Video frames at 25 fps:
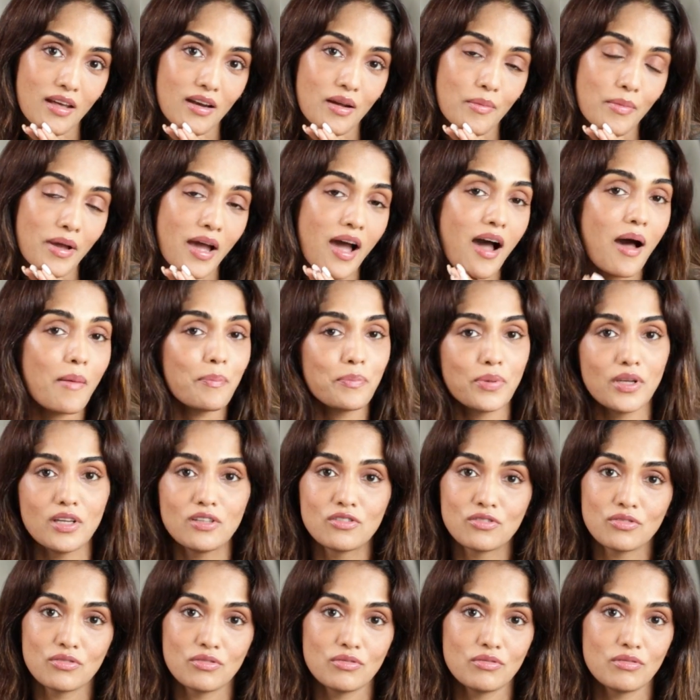and I'm happy
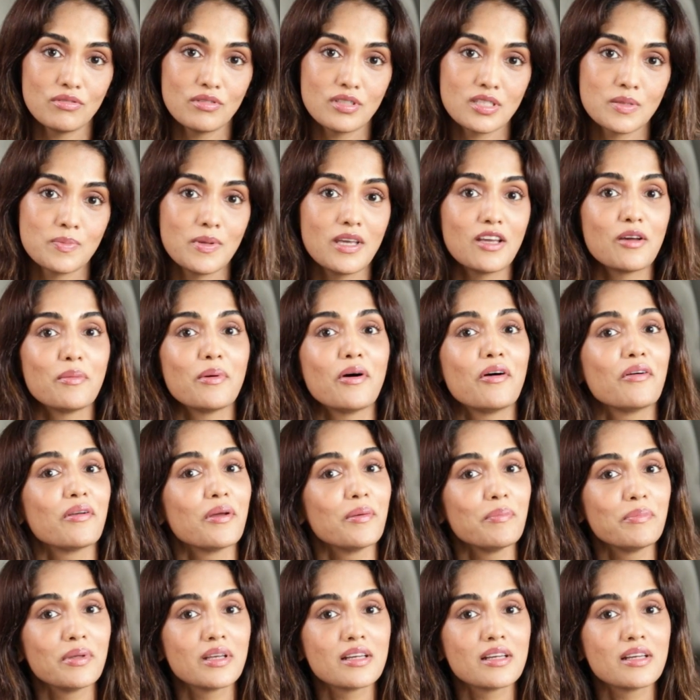to speak about it,